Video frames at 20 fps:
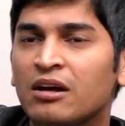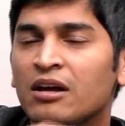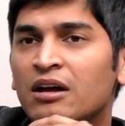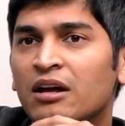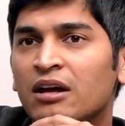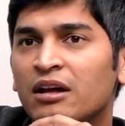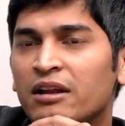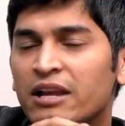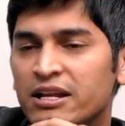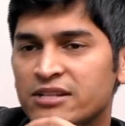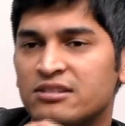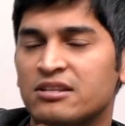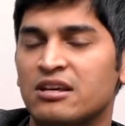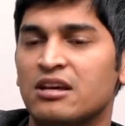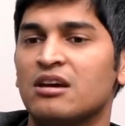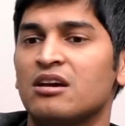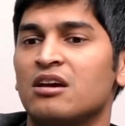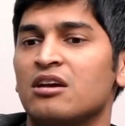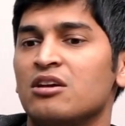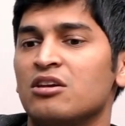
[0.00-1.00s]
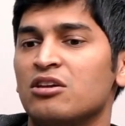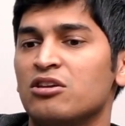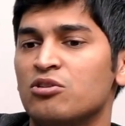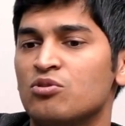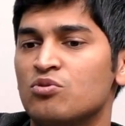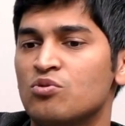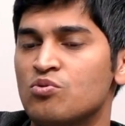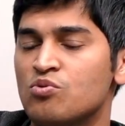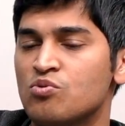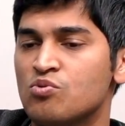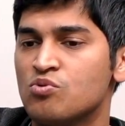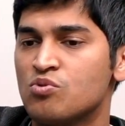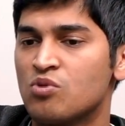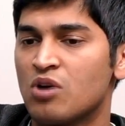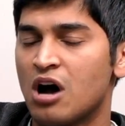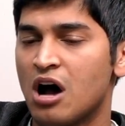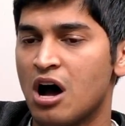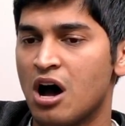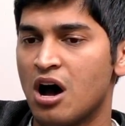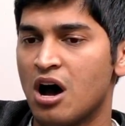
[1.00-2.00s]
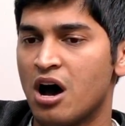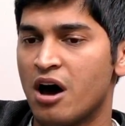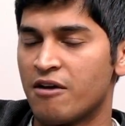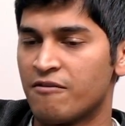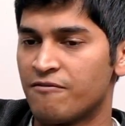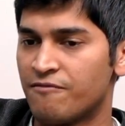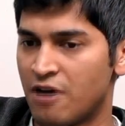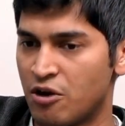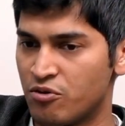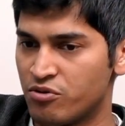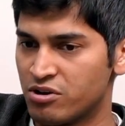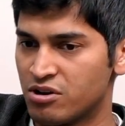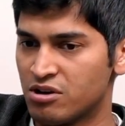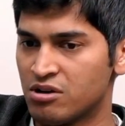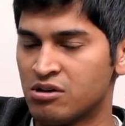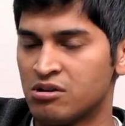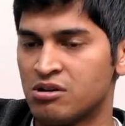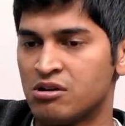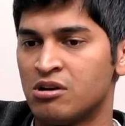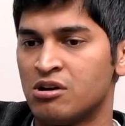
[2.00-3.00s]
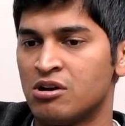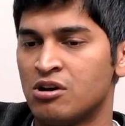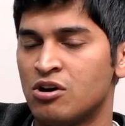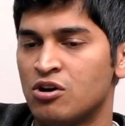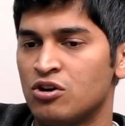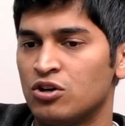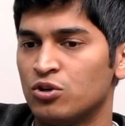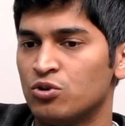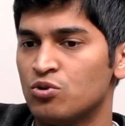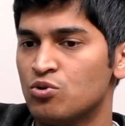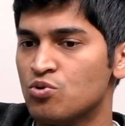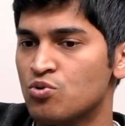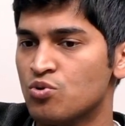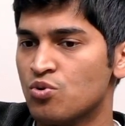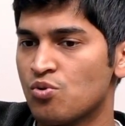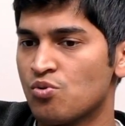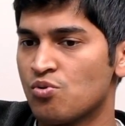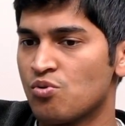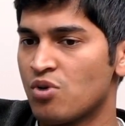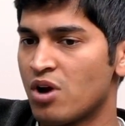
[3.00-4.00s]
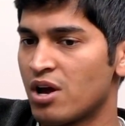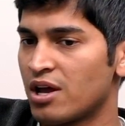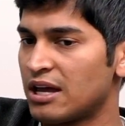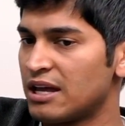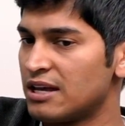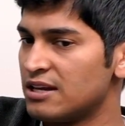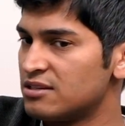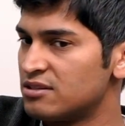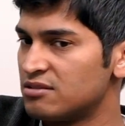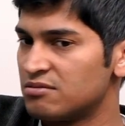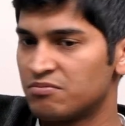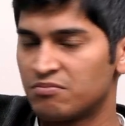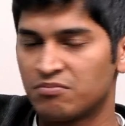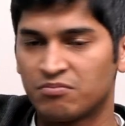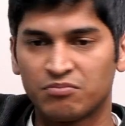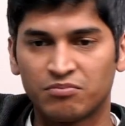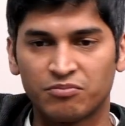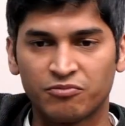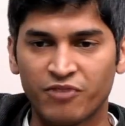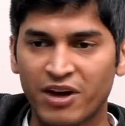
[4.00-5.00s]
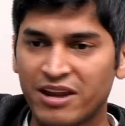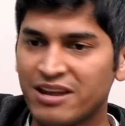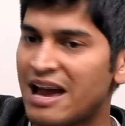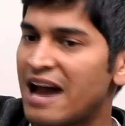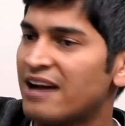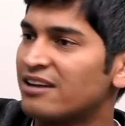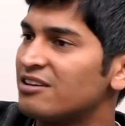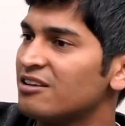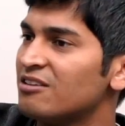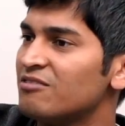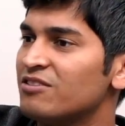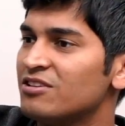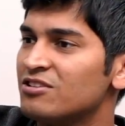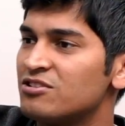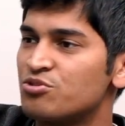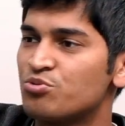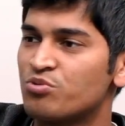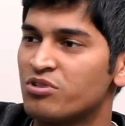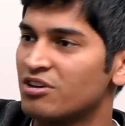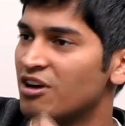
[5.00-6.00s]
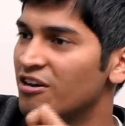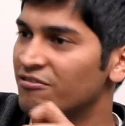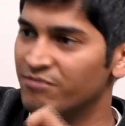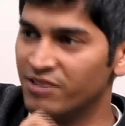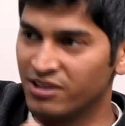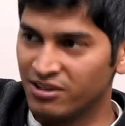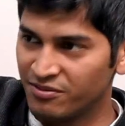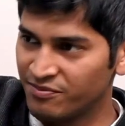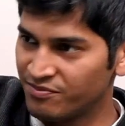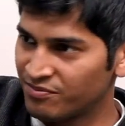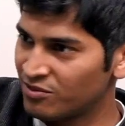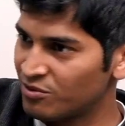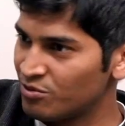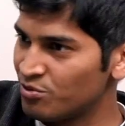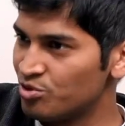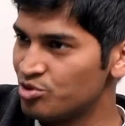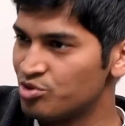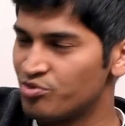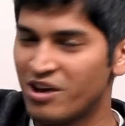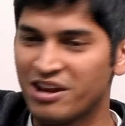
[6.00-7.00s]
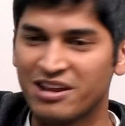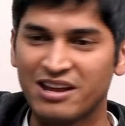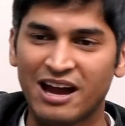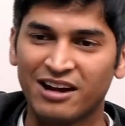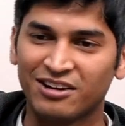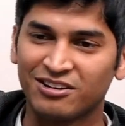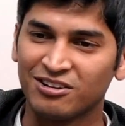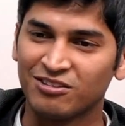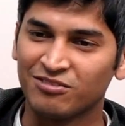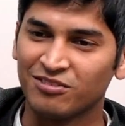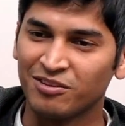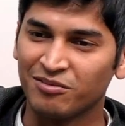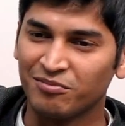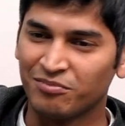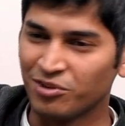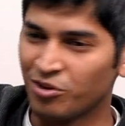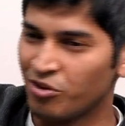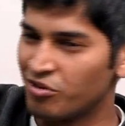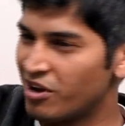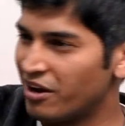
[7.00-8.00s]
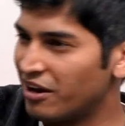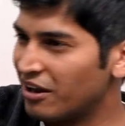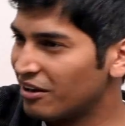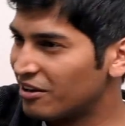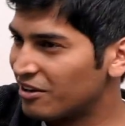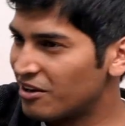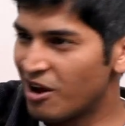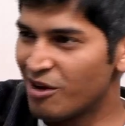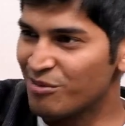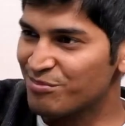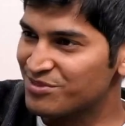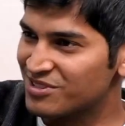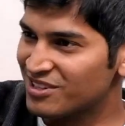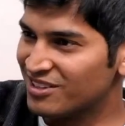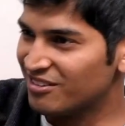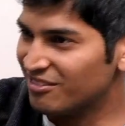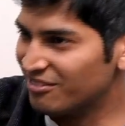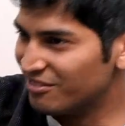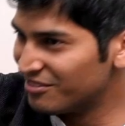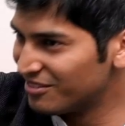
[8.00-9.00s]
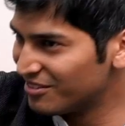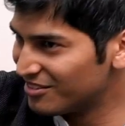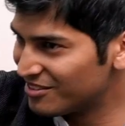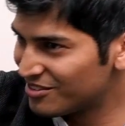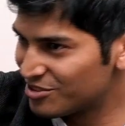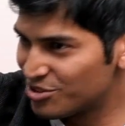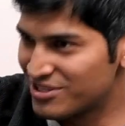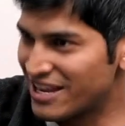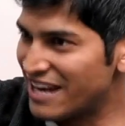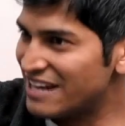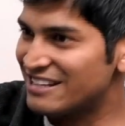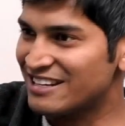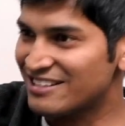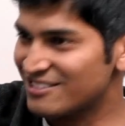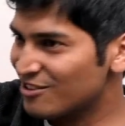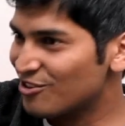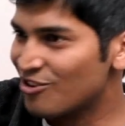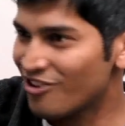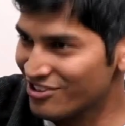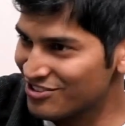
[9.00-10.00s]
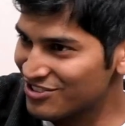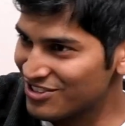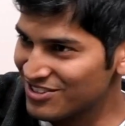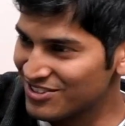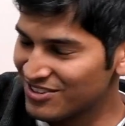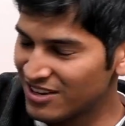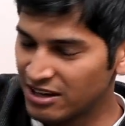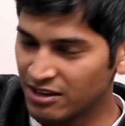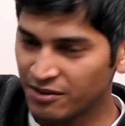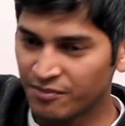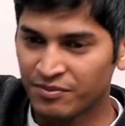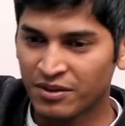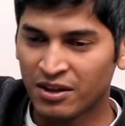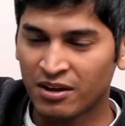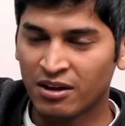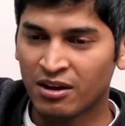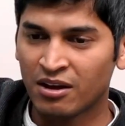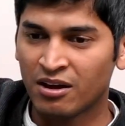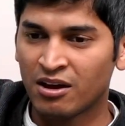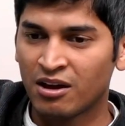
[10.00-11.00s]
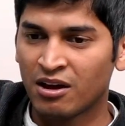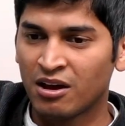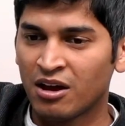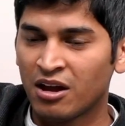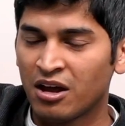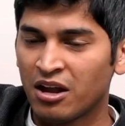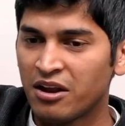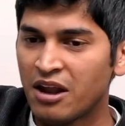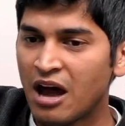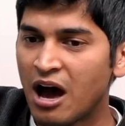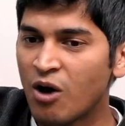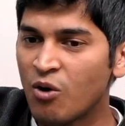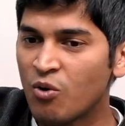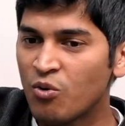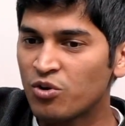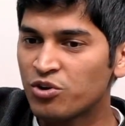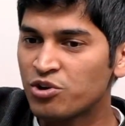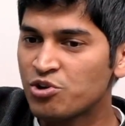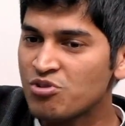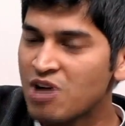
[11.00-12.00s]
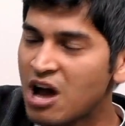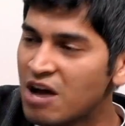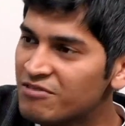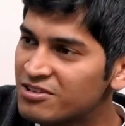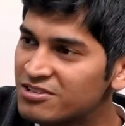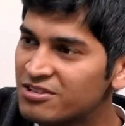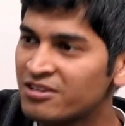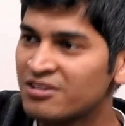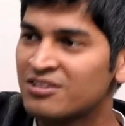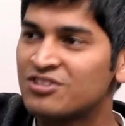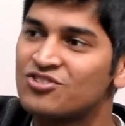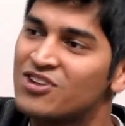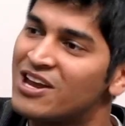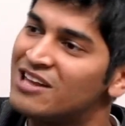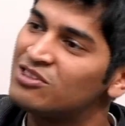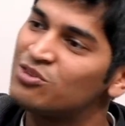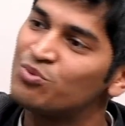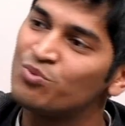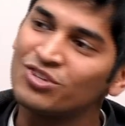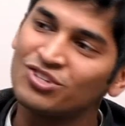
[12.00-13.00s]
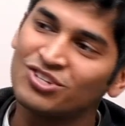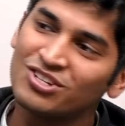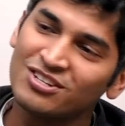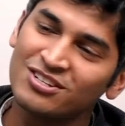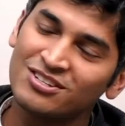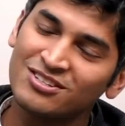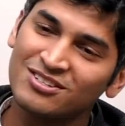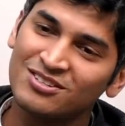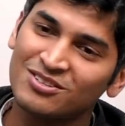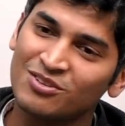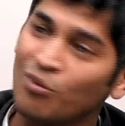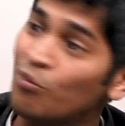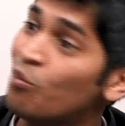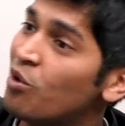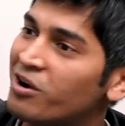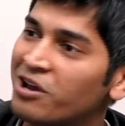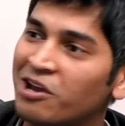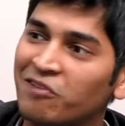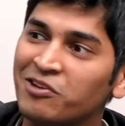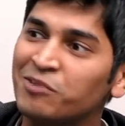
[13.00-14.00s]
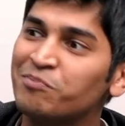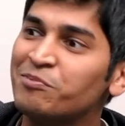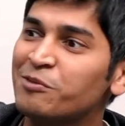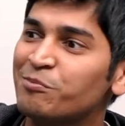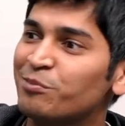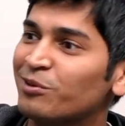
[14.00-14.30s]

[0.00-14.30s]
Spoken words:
Let's say you are a founder who is very active in student government, who is very active in, running clubs and societies and colleges, right? Now you have a certain strength, which is working with people.